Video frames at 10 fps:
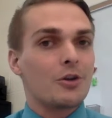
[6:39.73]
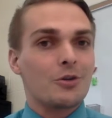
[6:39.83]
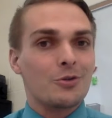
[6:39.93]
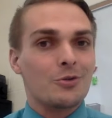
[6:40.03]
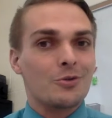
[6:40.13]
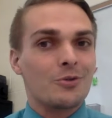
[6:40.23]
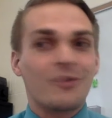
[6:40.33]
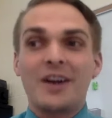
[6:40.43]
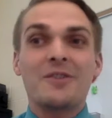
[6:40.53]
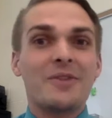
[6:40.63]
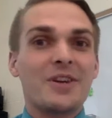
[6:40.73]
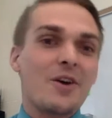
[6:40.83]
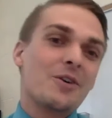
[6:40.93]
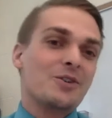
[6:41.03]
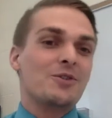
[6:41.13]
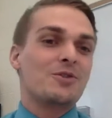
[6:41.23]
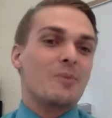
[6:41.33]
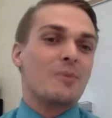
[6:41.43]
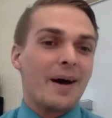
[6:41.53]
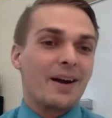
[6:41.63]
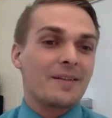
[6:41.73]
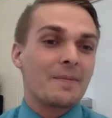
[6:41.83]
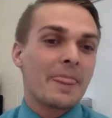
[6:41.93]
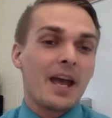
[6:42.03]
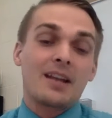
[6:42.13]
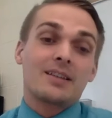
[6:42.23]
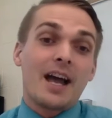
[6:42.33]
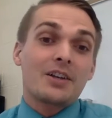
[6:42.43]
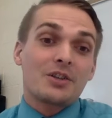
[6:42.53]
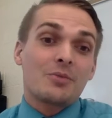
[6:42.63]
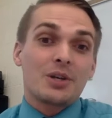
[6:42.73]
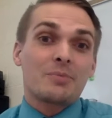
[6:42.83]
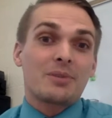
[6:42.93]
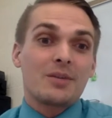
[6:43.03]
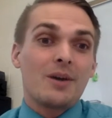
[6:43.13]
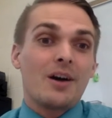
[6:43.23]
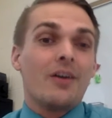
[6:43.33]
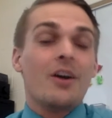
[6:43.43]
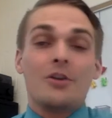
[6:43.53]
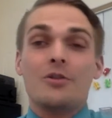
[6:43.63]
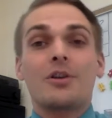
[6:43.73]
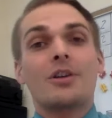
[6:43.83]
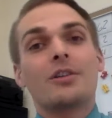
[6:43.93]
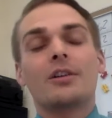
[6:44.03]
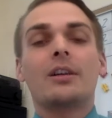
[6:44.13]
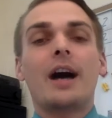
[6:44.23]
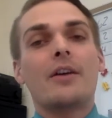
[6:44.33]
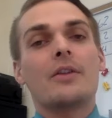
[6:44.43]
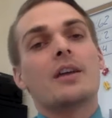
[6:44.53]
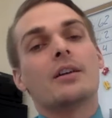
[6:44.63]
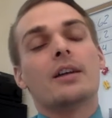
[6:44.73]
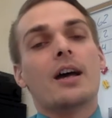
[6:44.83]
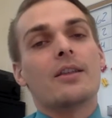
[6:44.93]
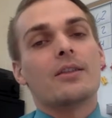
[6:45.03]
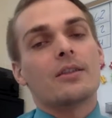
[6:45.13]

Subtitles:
You find a video on YouTube about it, and it actually works pretty well. You can learn a lot on the internet.